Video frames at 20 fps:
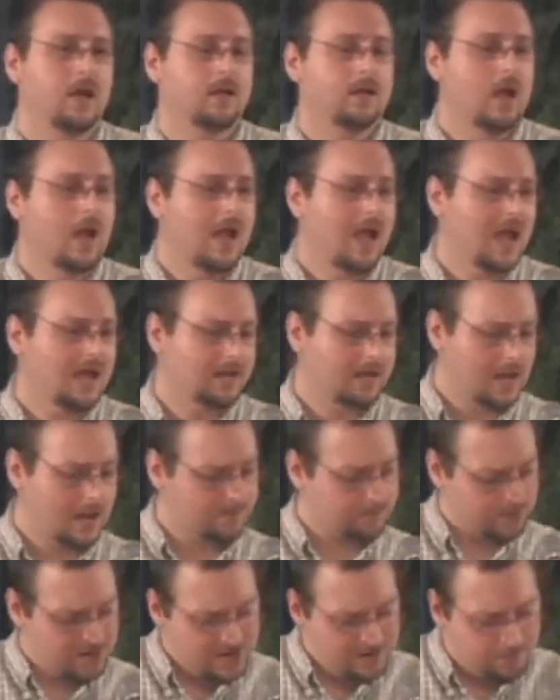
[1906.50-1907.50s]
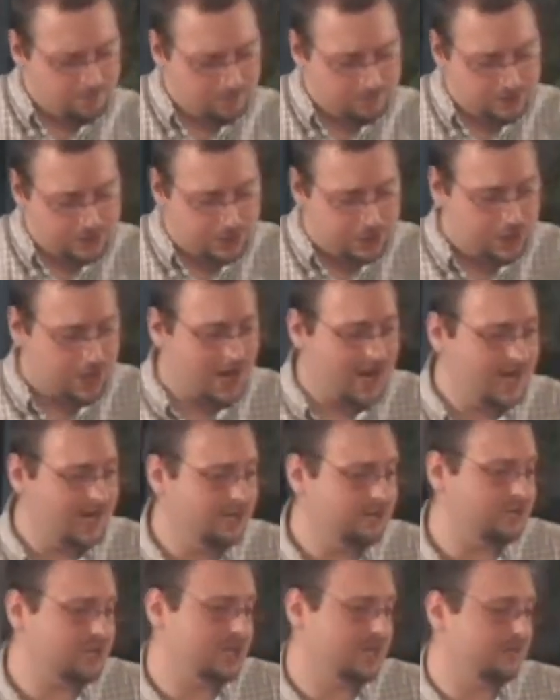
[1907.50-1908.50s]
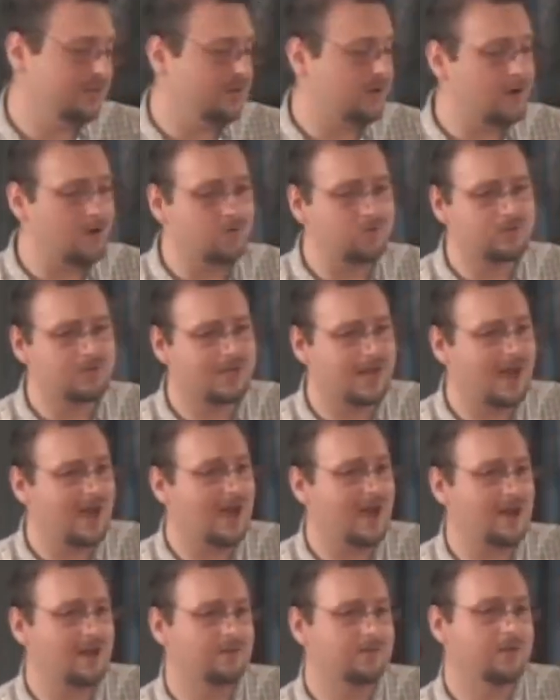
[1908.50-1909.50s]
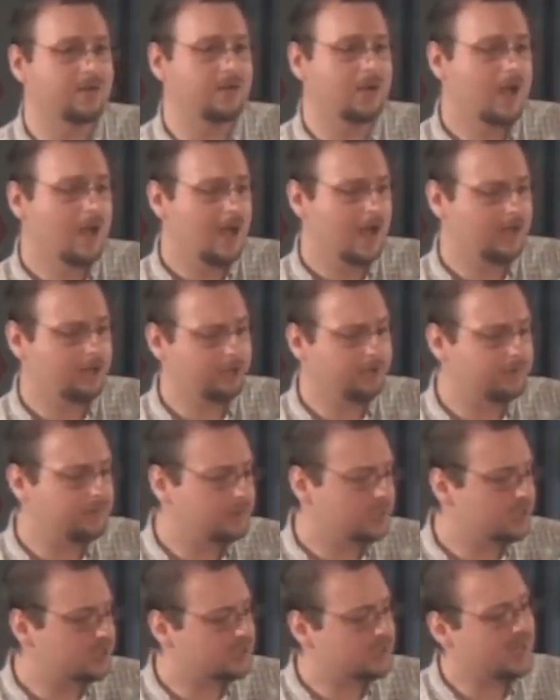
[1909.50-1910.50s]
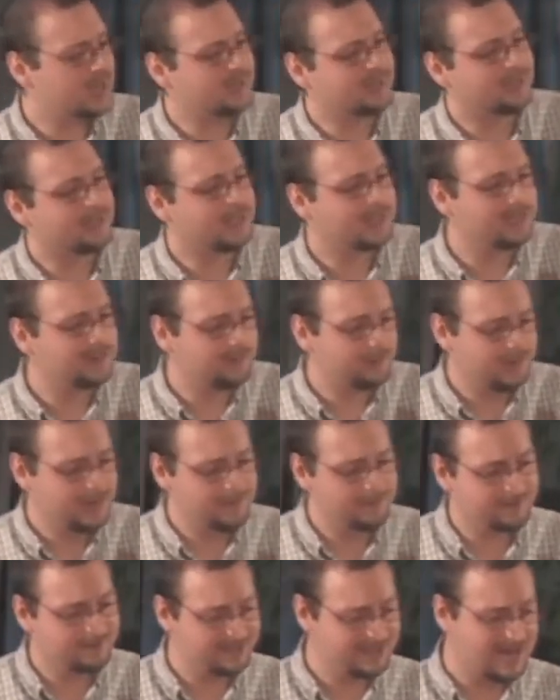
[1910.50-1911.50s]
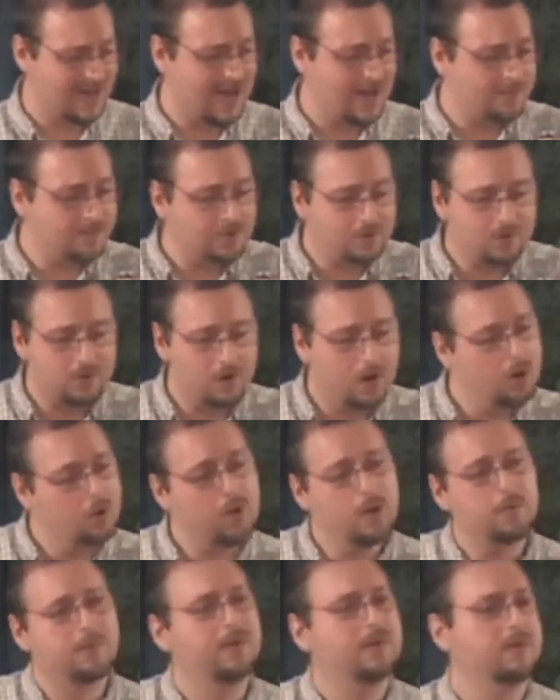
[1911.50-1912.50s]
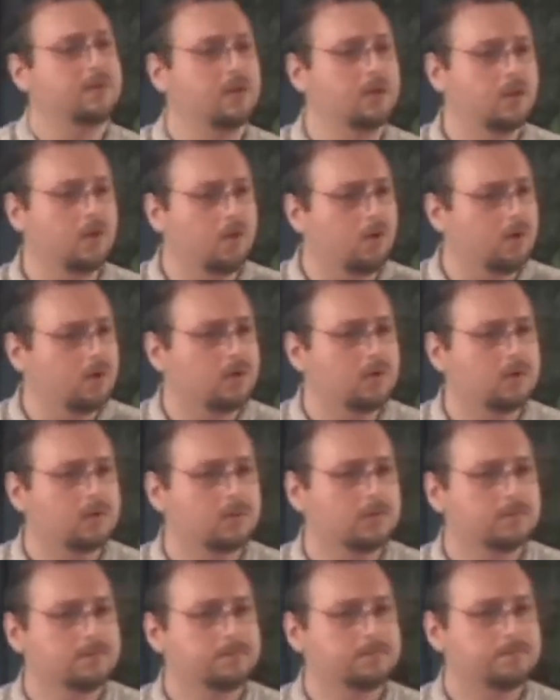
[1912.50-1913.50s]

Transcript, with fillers: And, and, and people change in their own time. And, and you just got to give people time to grow up in the Lord.